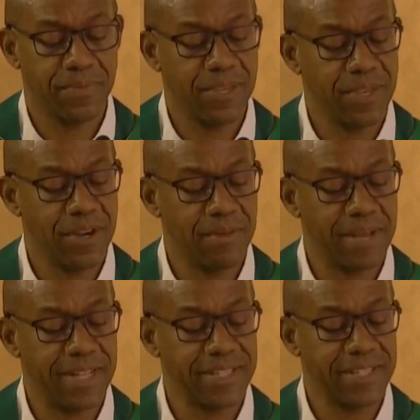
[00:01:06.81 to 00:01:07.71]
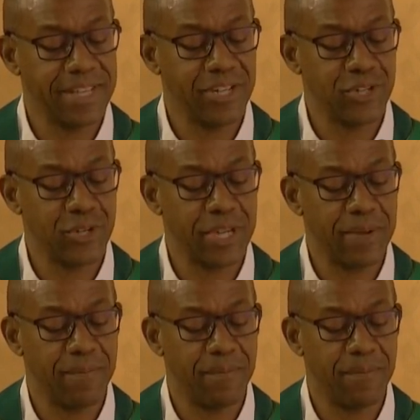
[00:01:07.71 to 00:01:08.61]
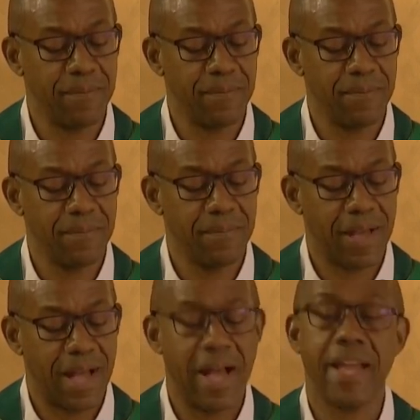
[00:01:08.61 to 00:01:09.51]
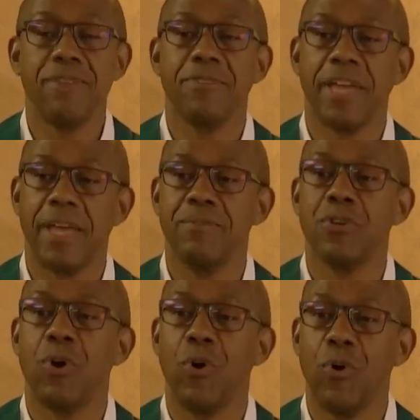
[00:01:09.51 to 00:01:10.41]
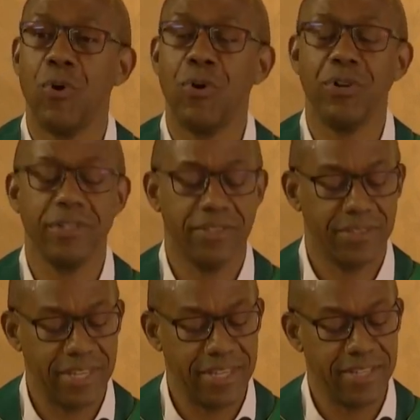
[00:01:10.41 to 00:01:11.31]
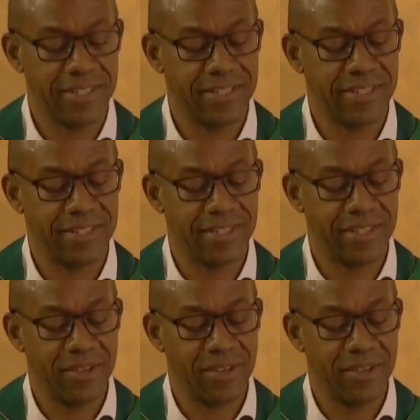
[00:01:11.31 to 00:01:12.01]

The young man said to him, I have kept all these.